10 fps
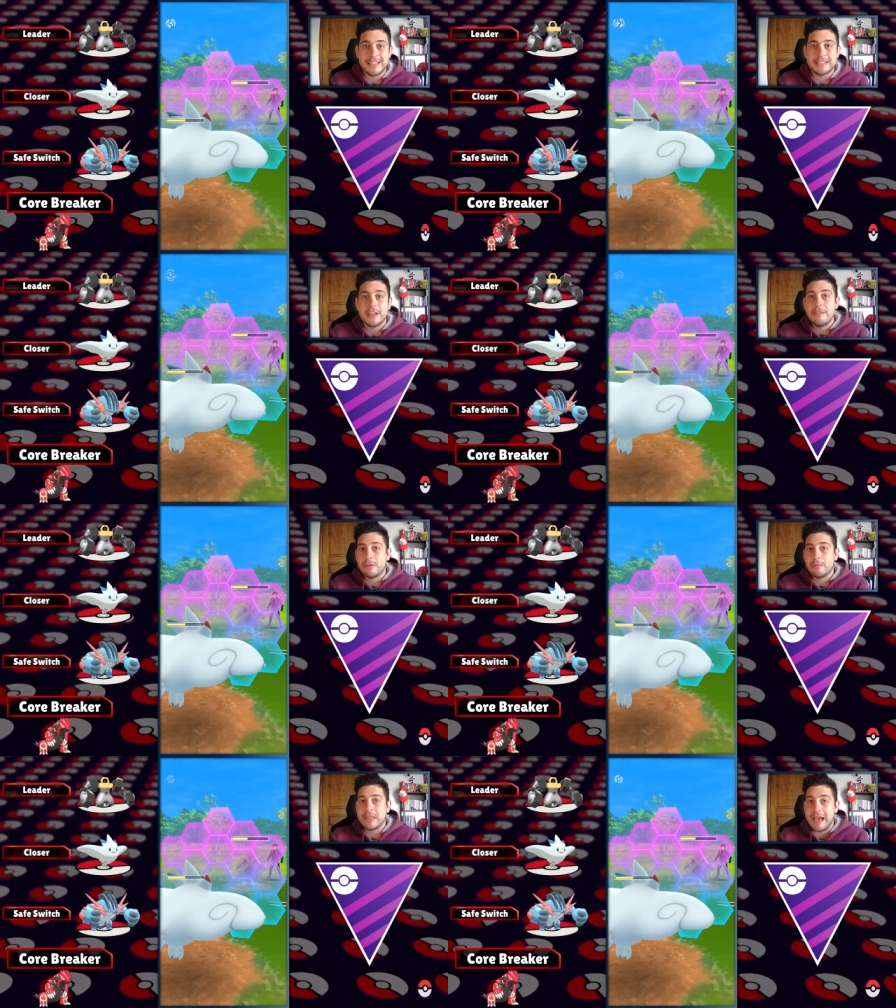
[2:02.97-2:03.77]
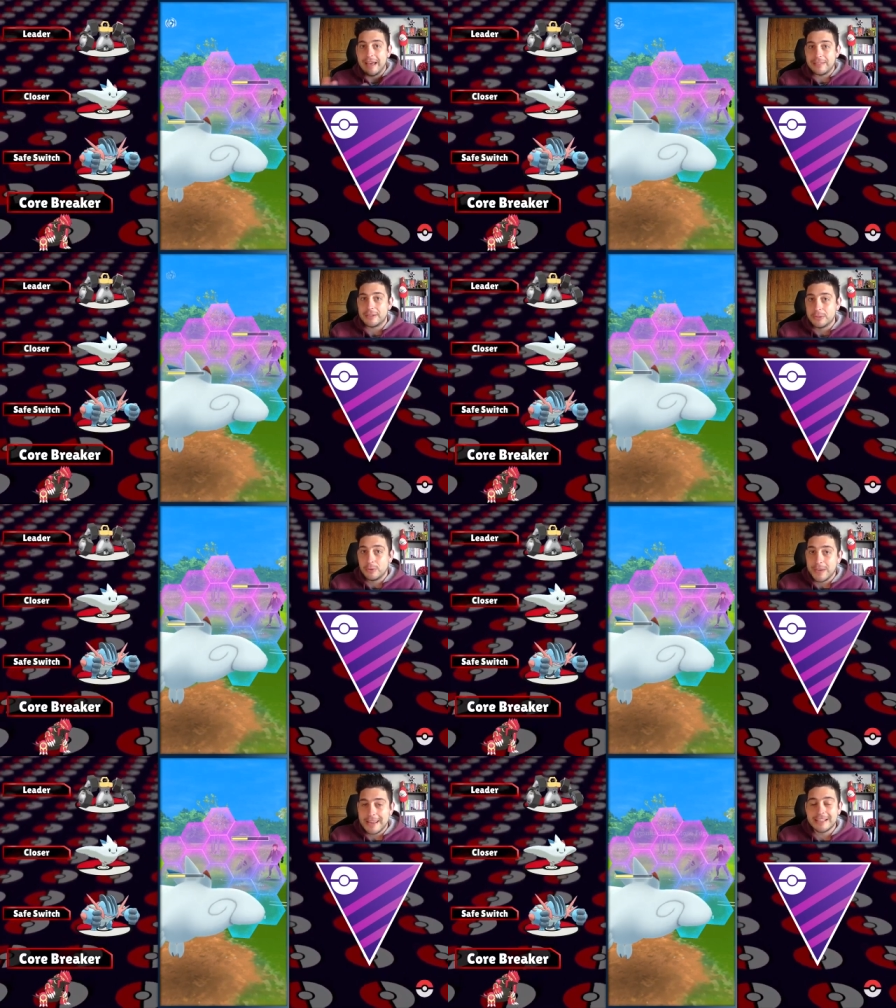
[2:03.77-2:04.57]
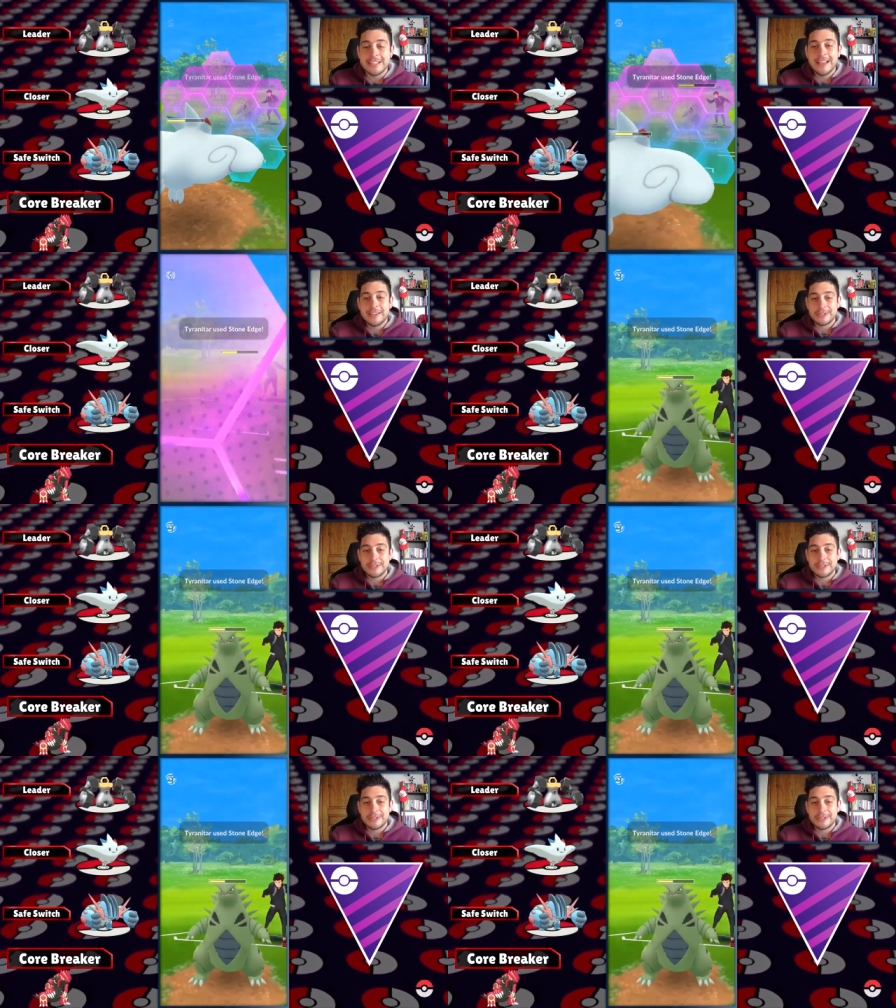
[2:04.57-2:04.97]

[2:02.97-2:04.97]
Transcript: is from the other two leagues,